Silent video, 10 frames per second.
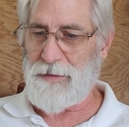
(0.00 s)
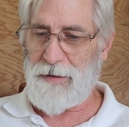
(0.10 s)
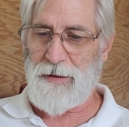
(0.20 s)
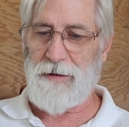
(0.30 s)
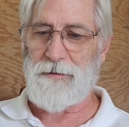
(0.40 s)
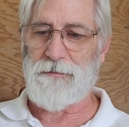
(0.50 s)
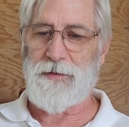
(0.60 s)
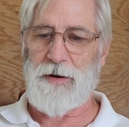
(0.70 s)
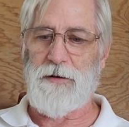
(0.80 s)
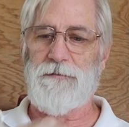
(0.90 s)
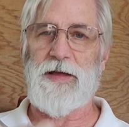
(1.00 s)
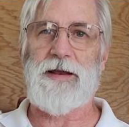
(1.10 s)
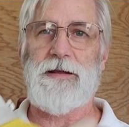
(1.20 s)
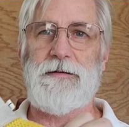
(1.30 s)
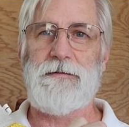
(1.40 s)
They are
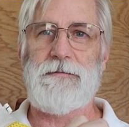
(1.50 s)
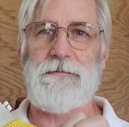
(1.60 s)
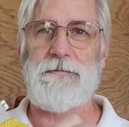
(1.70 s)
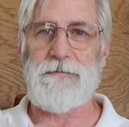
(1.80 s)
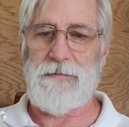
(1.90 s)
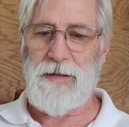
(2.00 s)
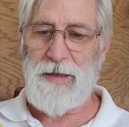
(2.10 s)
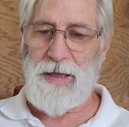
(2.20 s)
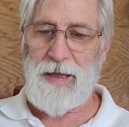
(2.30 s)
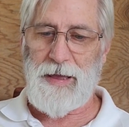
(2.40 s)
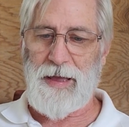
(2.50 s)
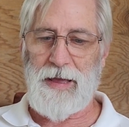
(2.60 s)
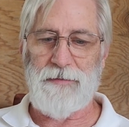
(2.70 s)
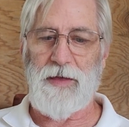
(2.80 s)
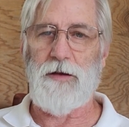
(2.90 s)
vented,
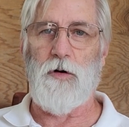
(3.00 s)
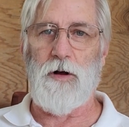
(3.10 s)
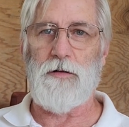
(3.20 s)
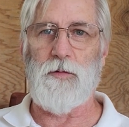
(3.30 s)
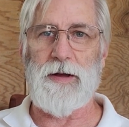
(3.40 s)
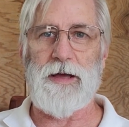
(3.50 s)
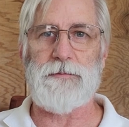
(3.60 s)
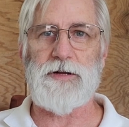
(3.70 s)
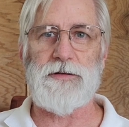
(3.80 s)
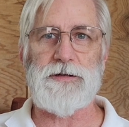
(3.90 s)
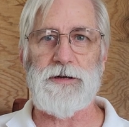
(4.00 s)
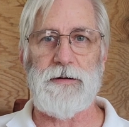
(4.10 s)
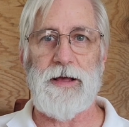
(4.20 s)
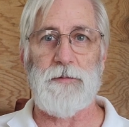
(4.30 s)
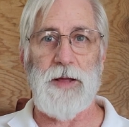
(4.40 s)
and they go all the way up to the
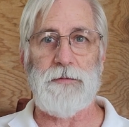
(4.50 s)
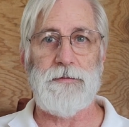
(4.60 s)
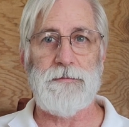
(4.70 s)
elbow.